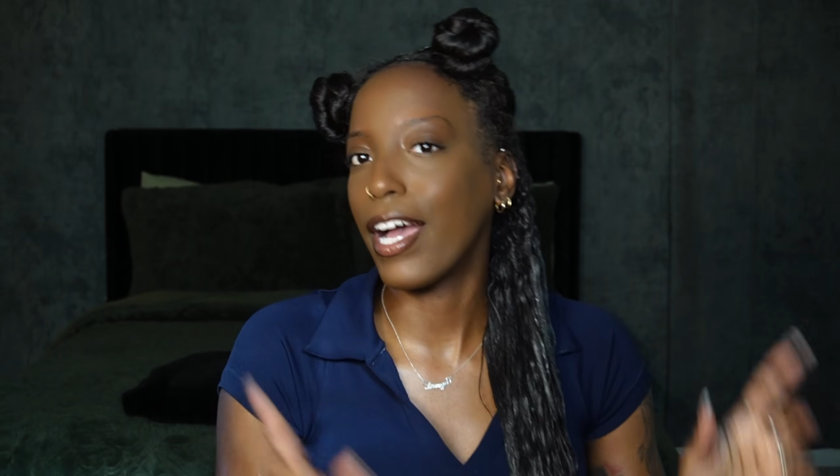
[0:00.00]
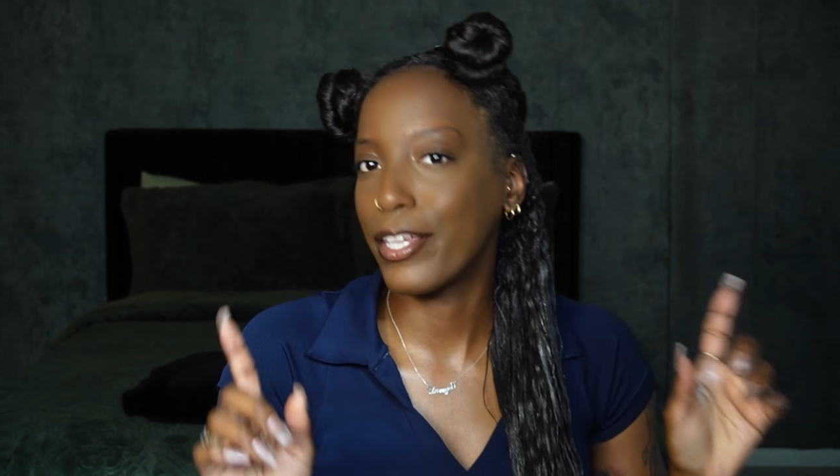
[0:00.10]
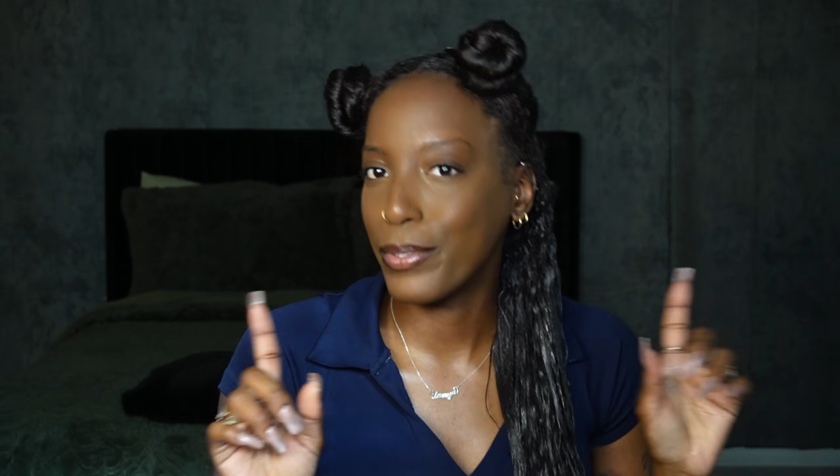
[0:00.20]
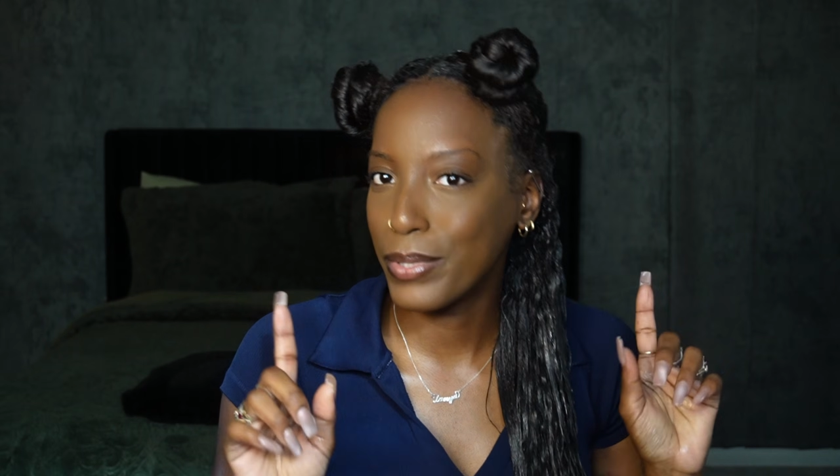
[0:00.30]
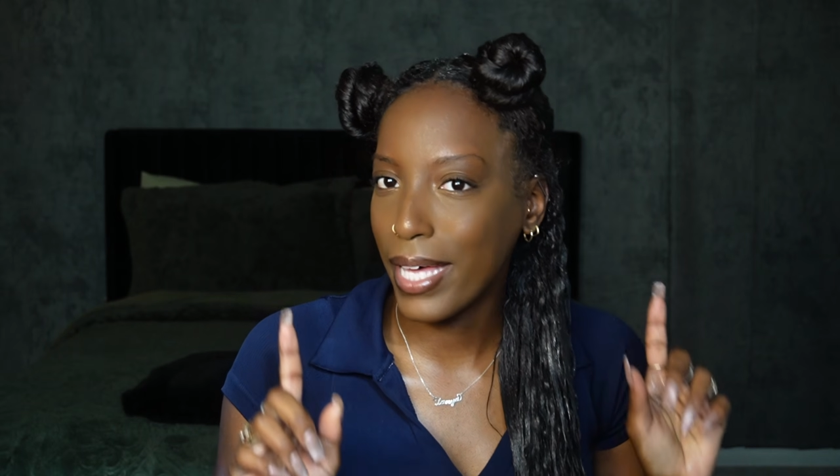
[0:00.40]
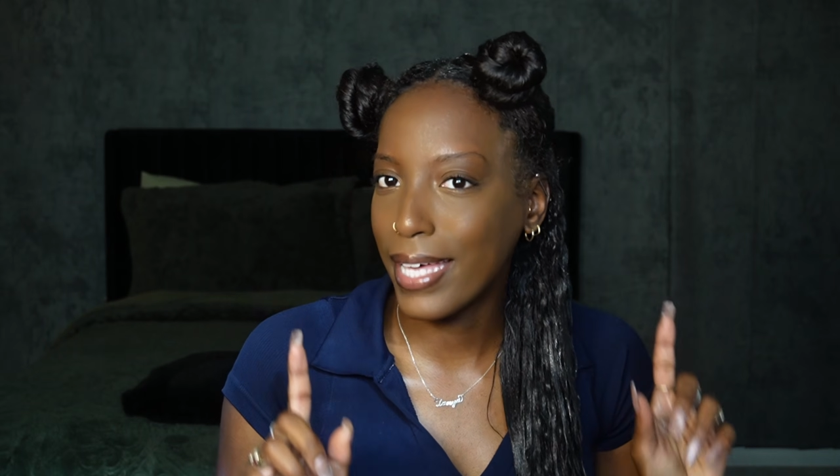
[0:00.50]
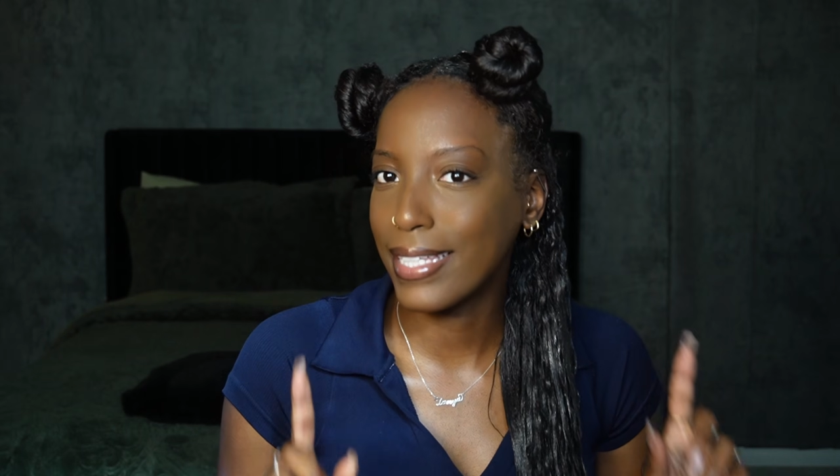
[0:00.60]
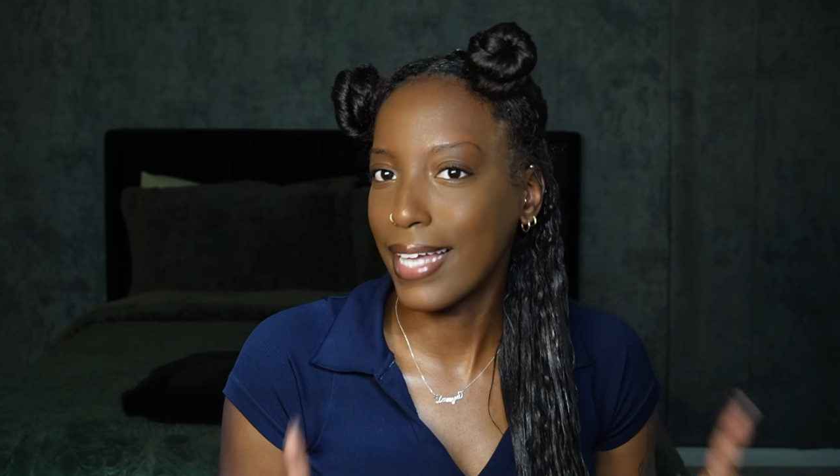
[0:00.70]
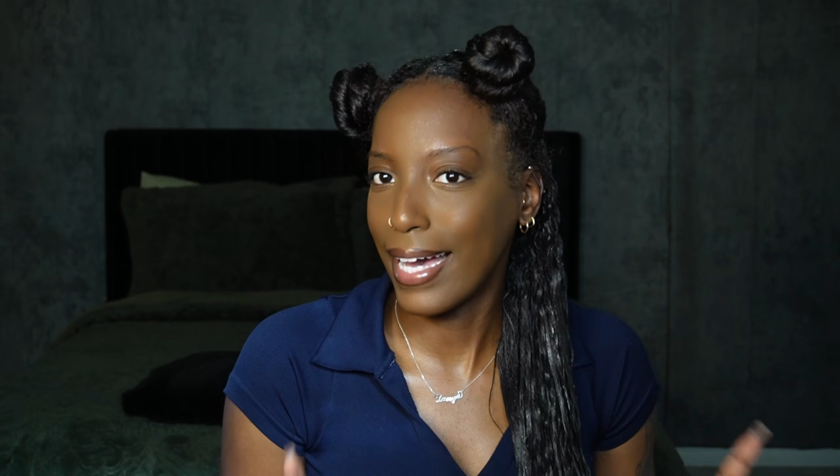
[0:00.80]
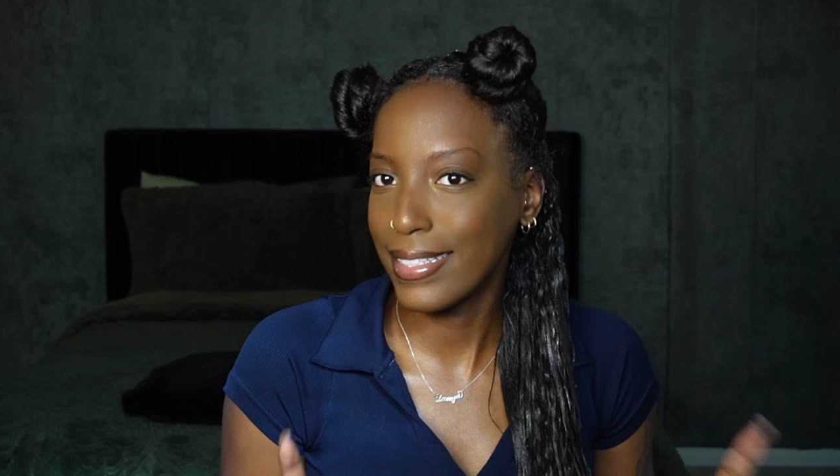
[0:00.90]
I use a
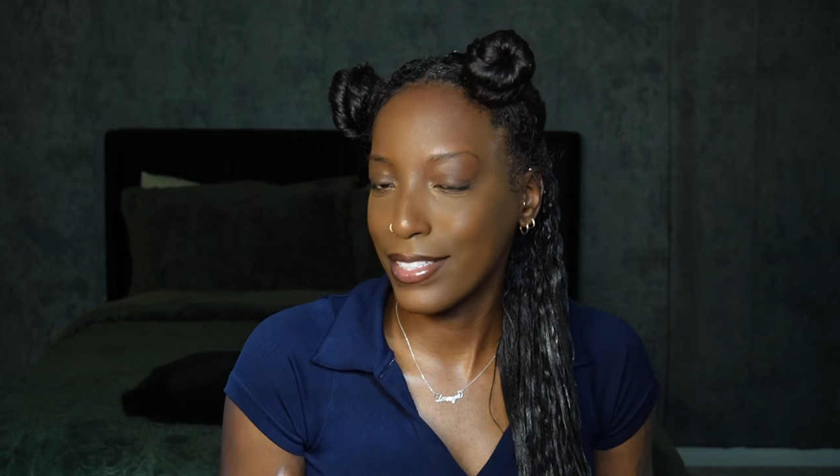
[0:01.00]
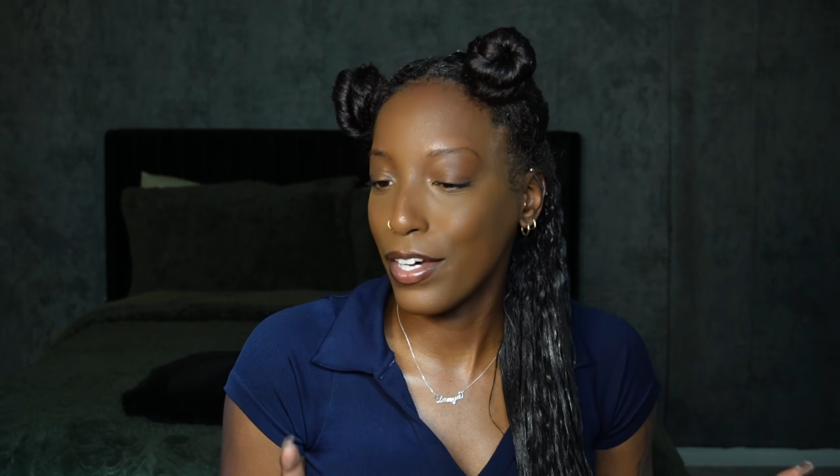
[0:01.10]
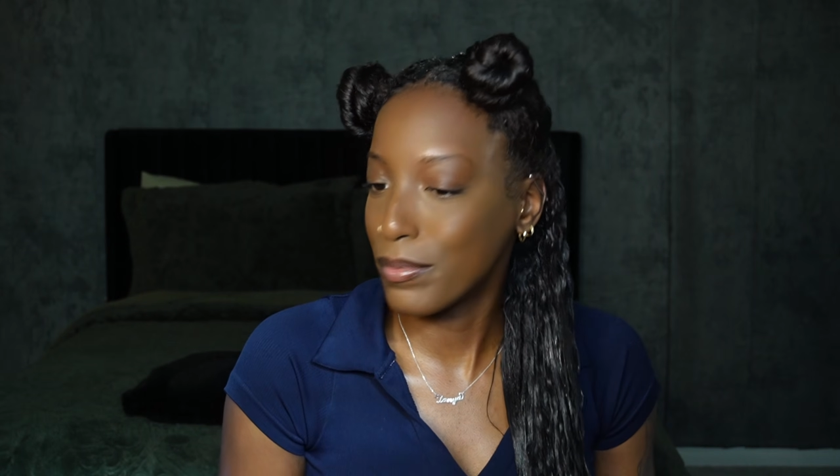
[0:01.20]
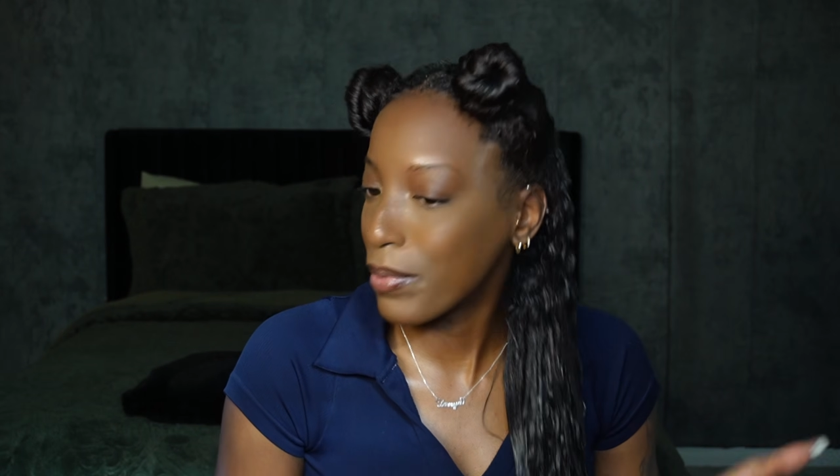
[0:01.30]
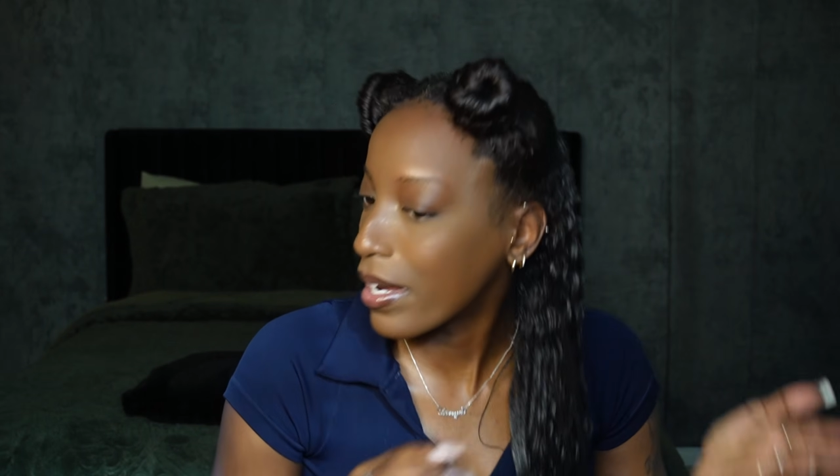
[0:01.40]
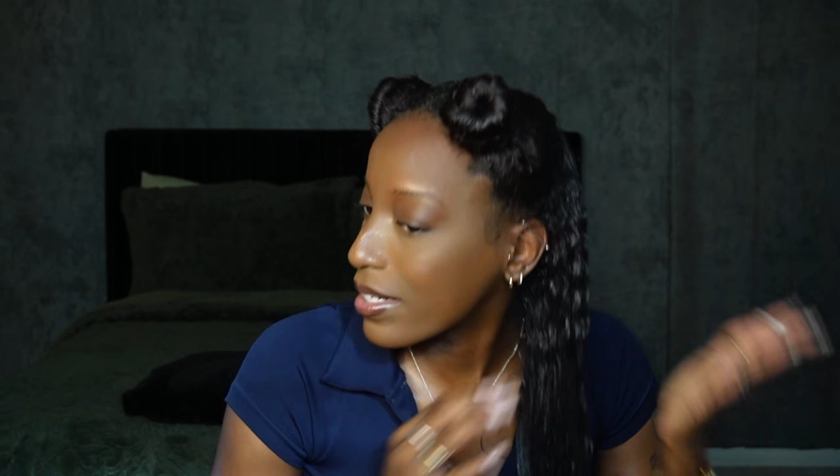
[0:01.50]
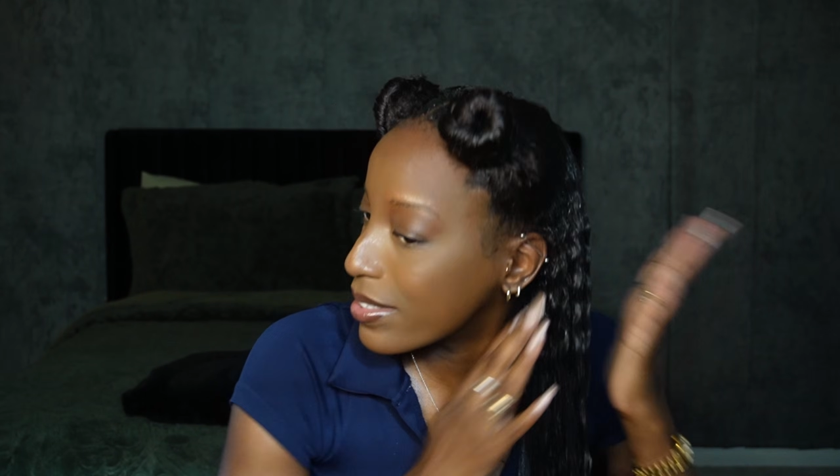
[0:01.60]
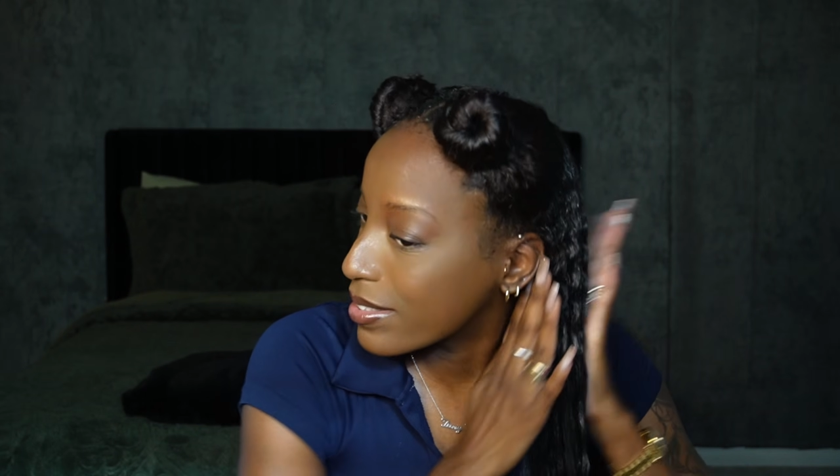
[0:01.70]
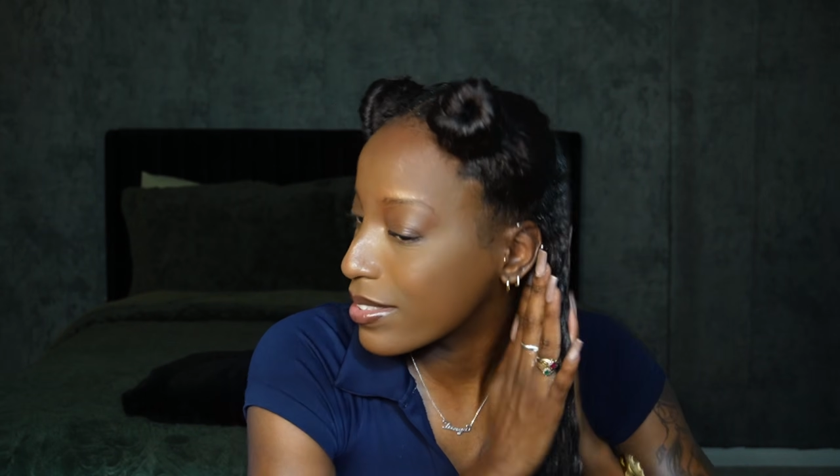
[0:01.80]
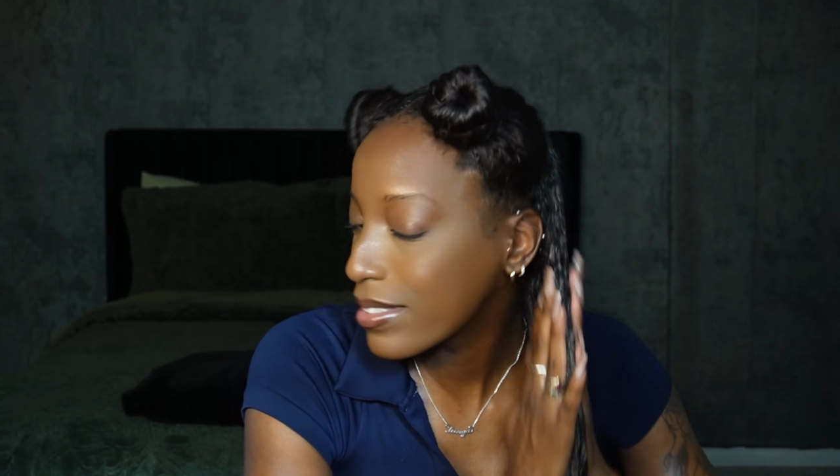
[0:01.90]
lot of product.